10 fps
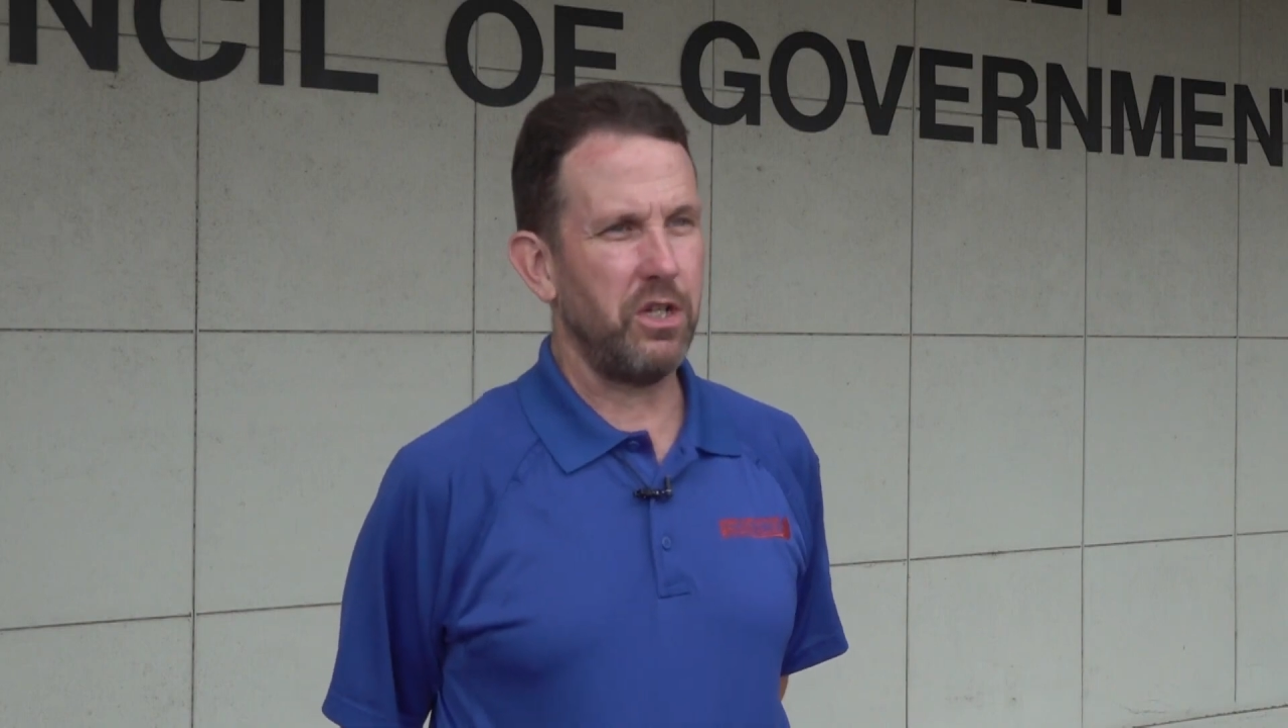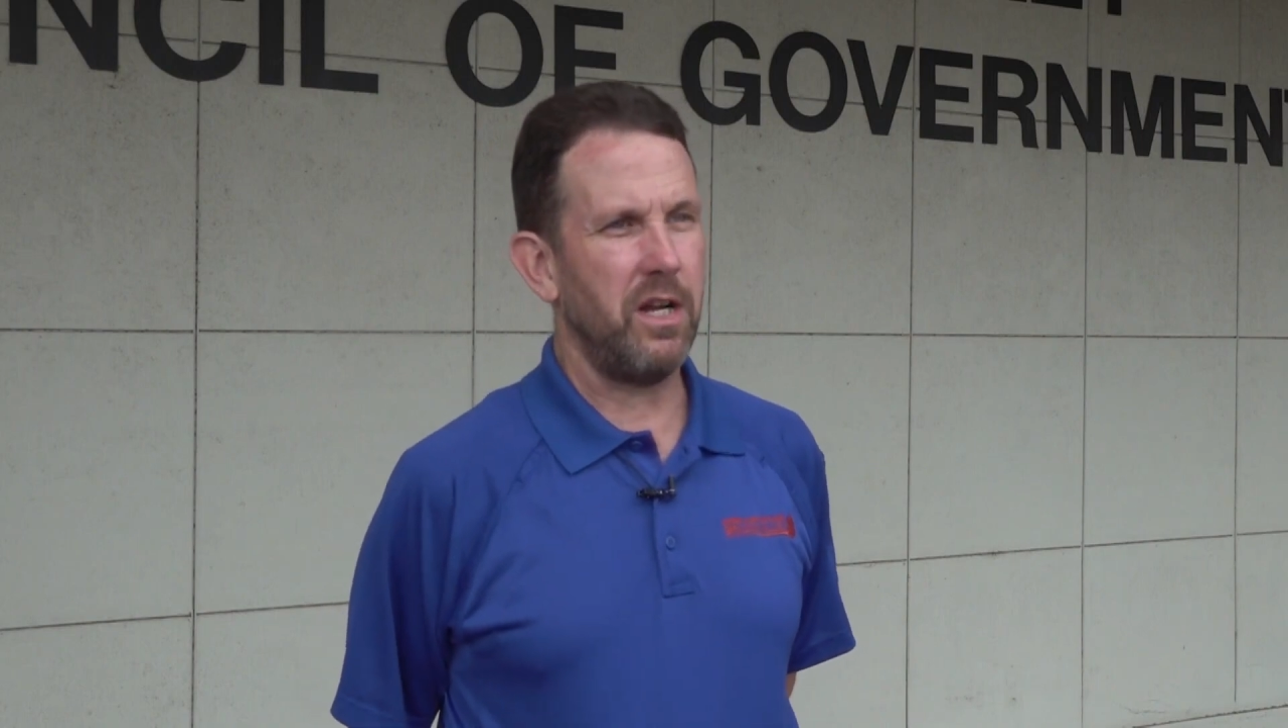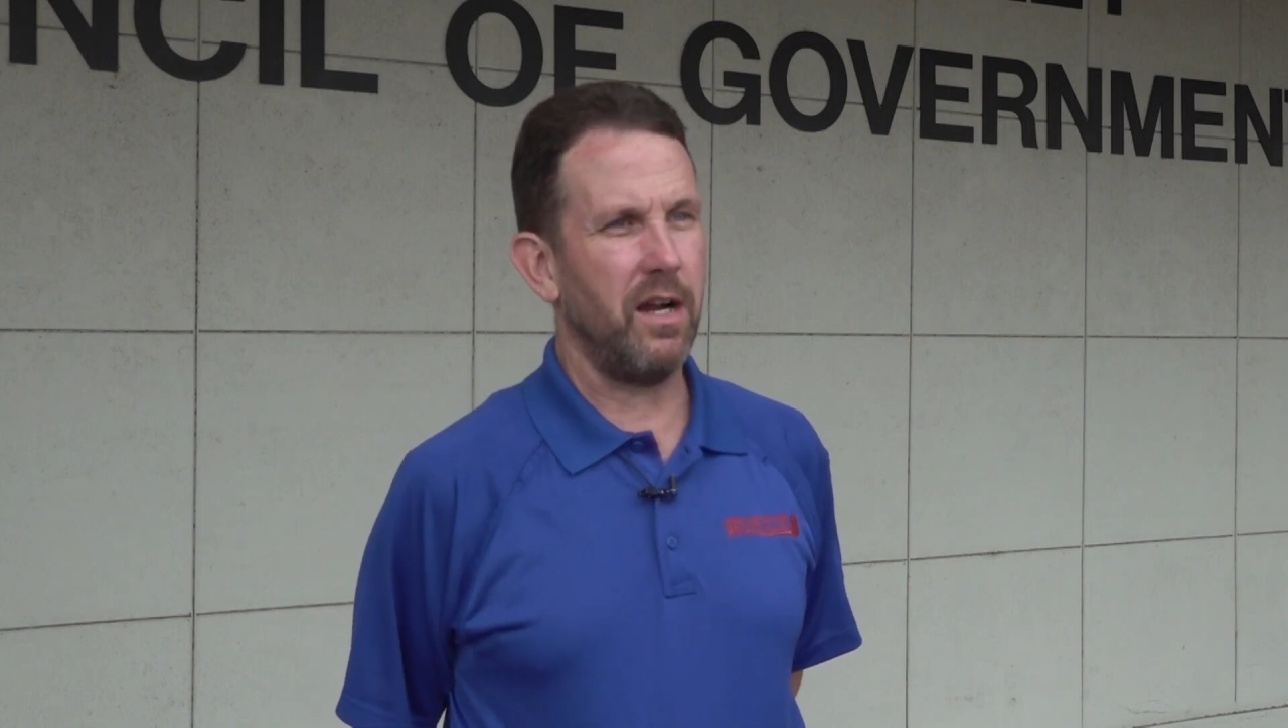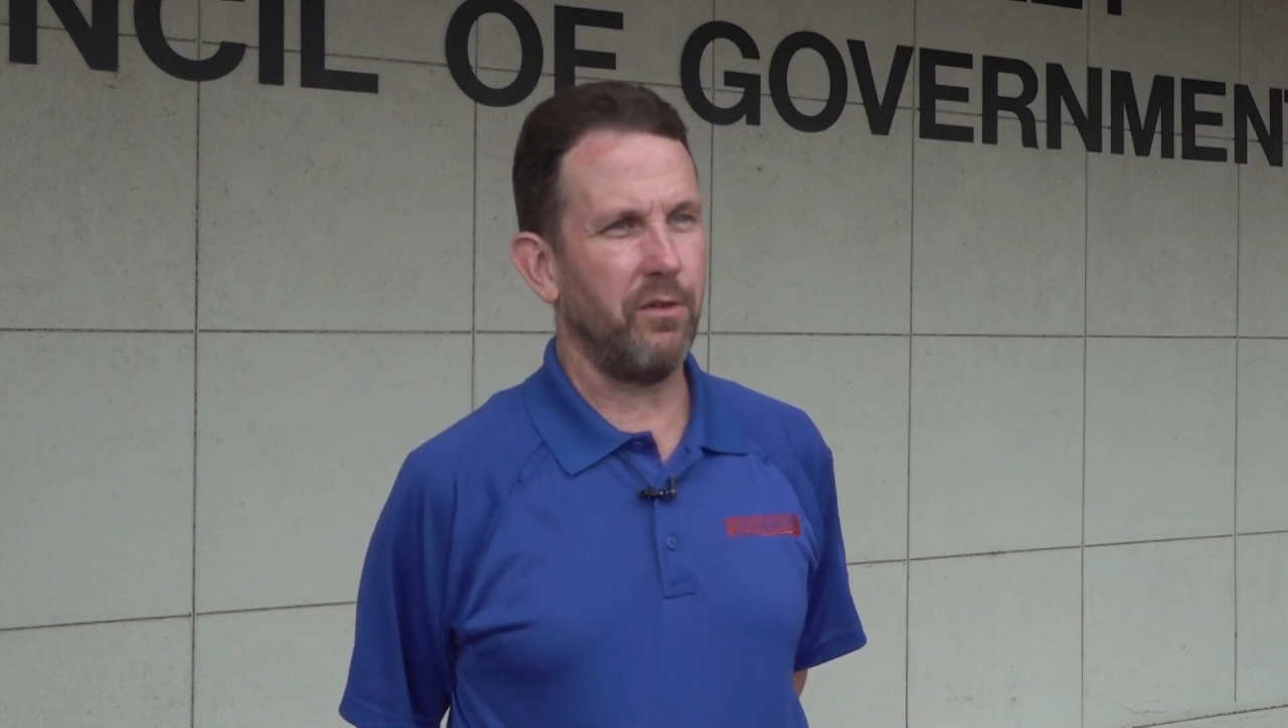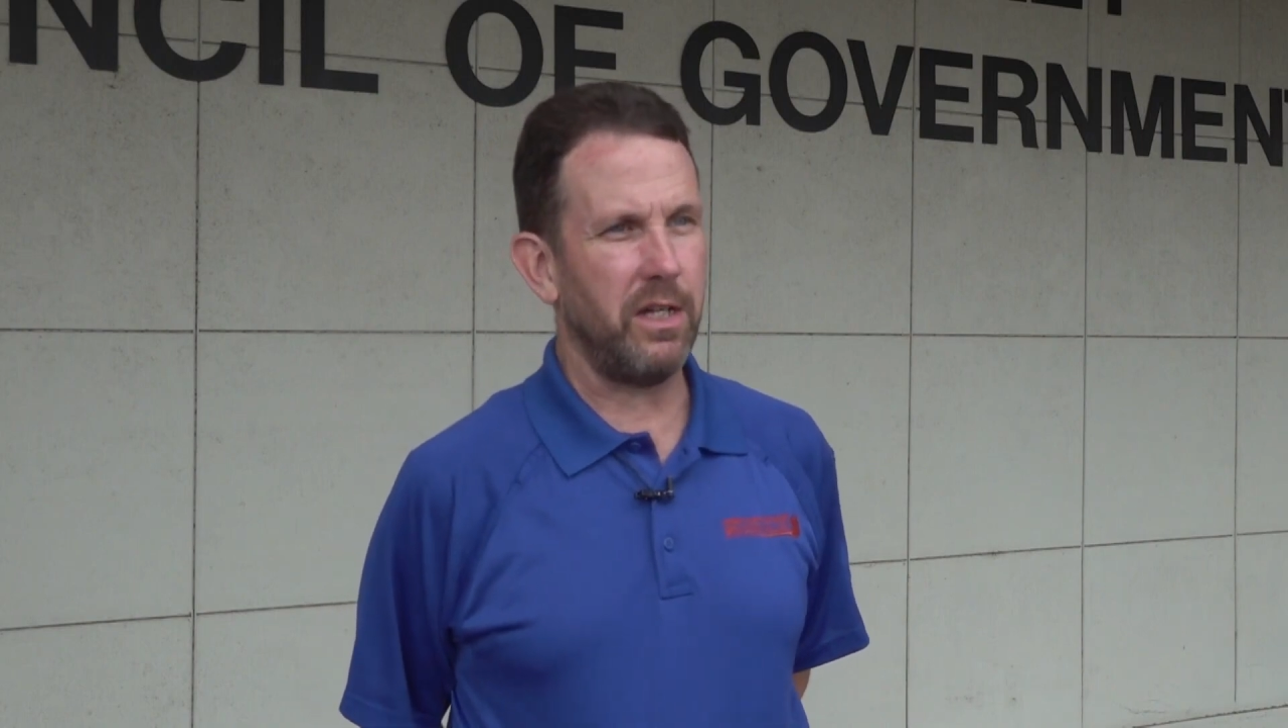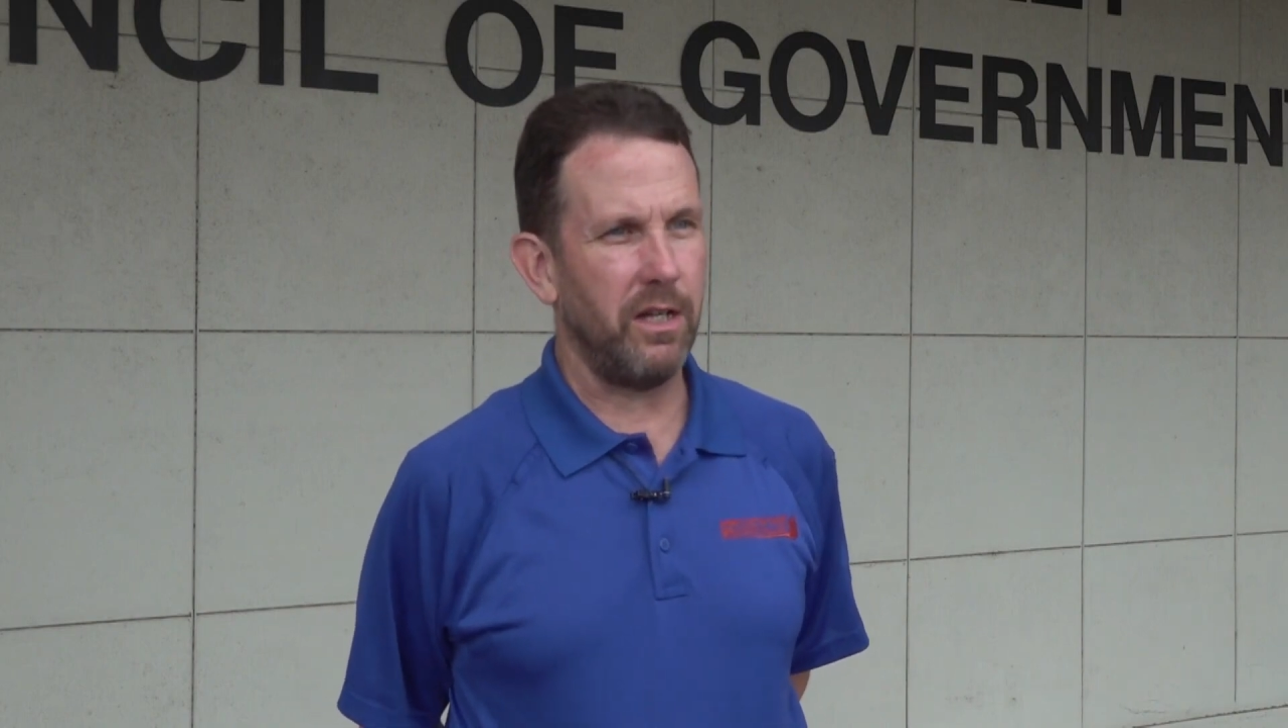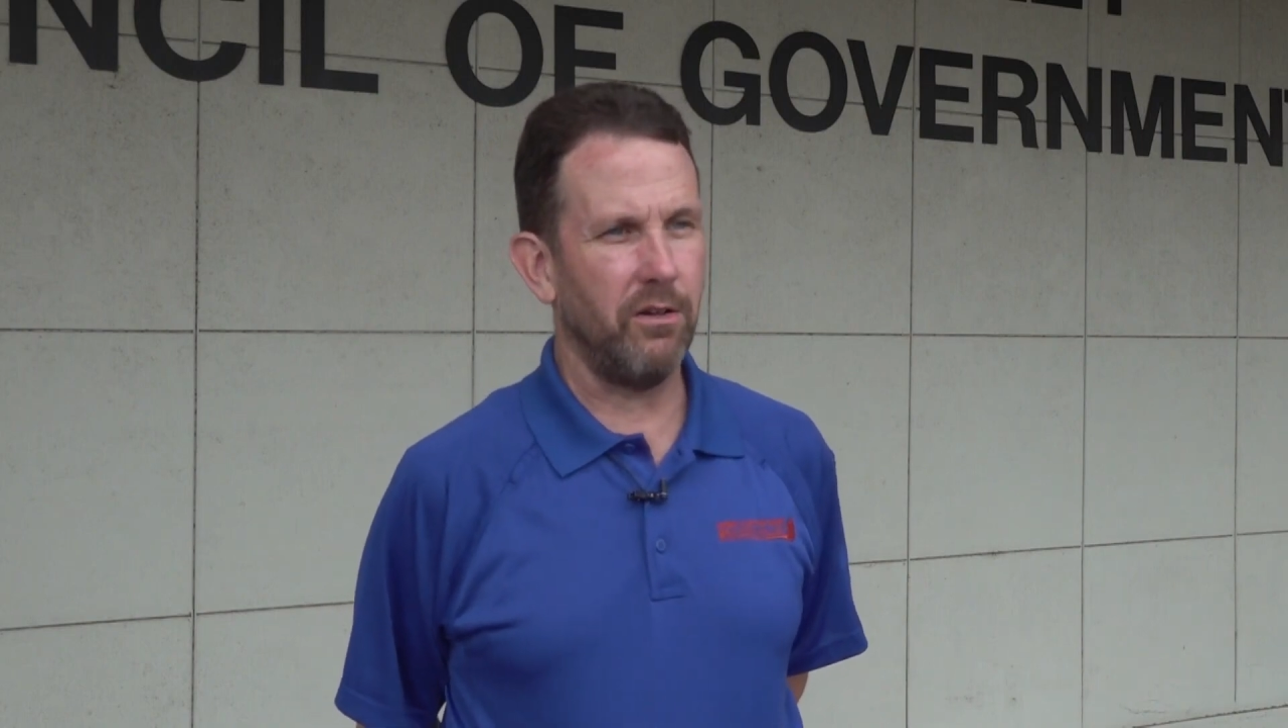every year